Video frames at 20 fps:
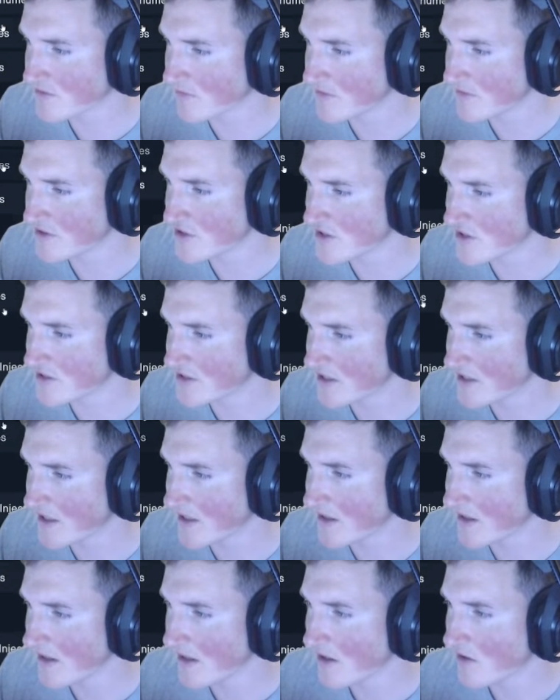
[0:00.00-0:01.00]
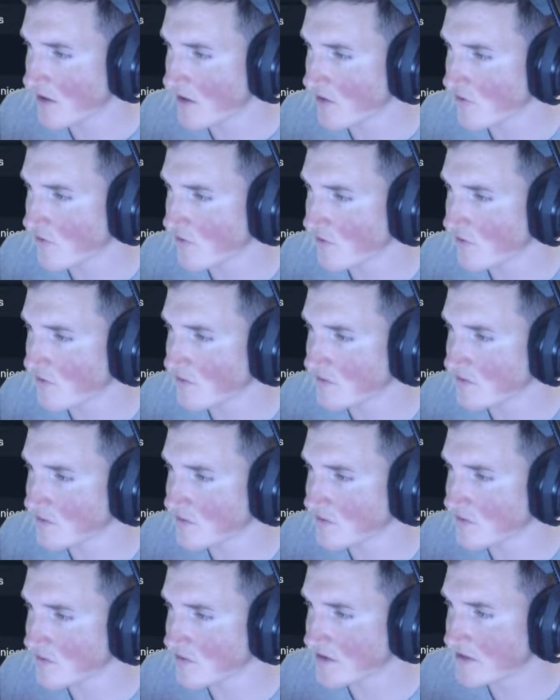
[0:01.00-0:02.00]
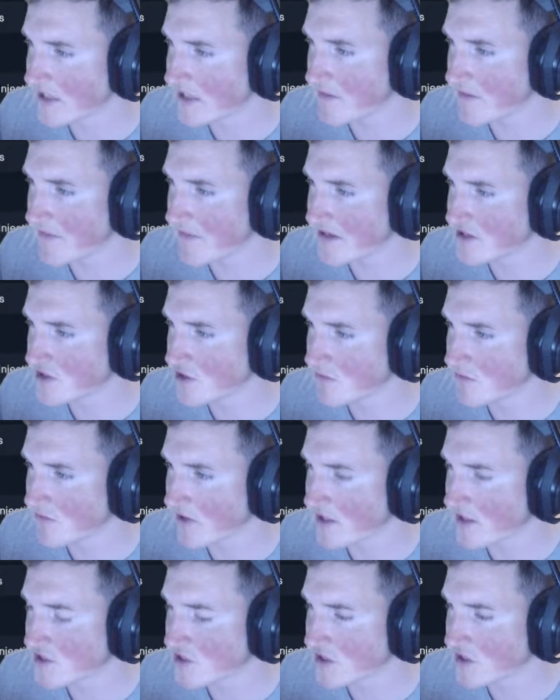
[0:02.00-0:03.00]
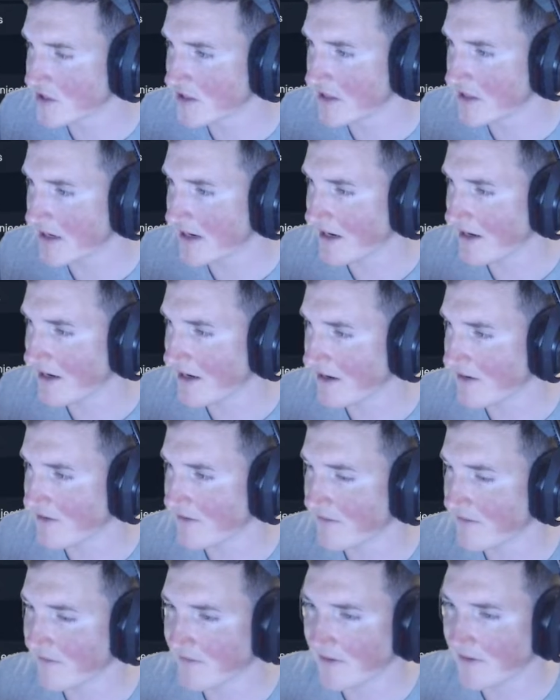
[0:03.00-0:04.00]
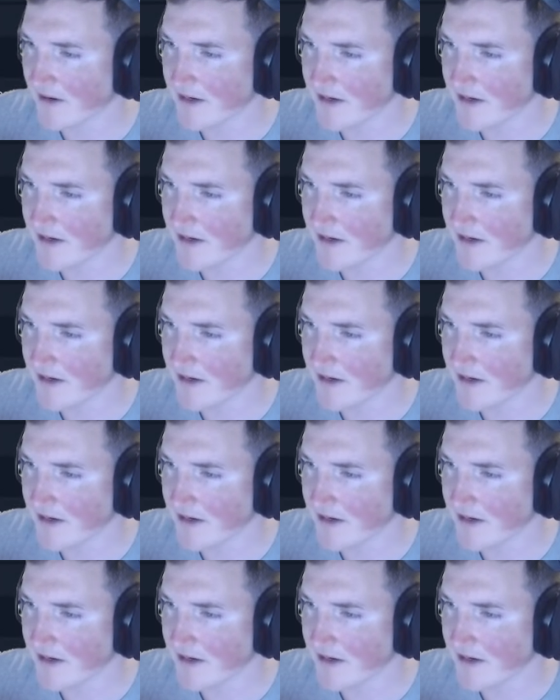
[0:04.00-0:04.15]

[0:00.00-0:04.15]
one we just did. Database enumeration right